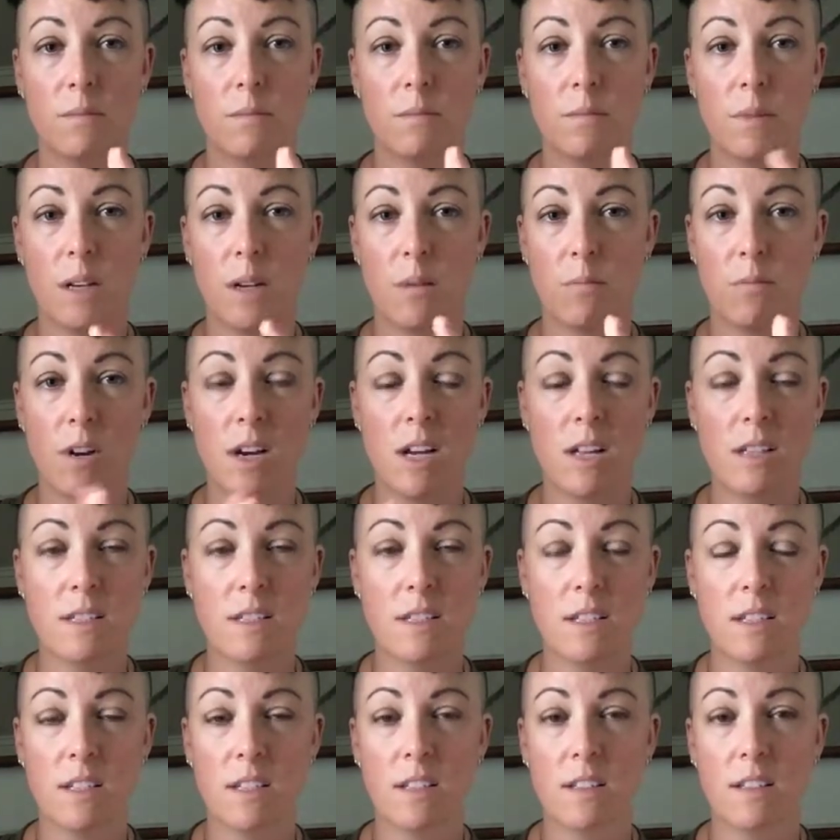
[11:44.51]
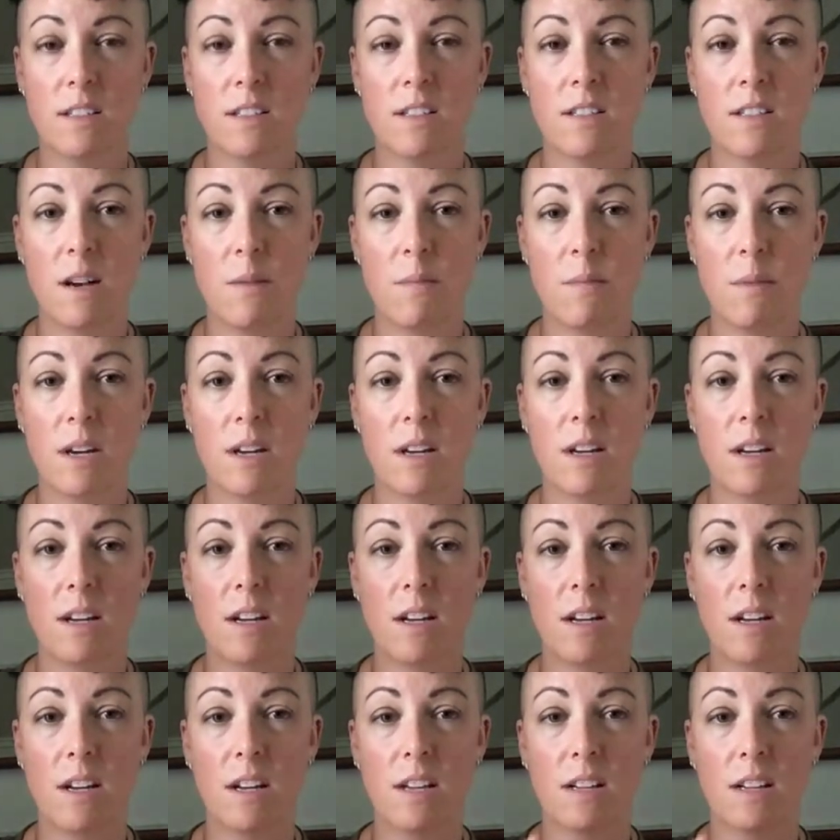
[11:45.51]
become rancid in the stomach,
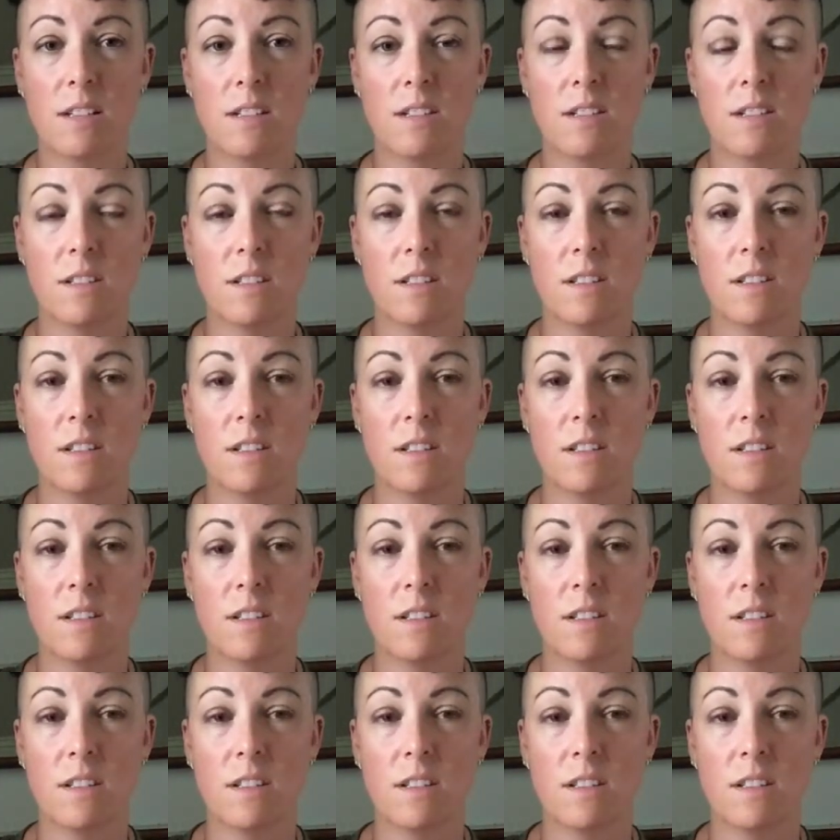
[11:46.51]
and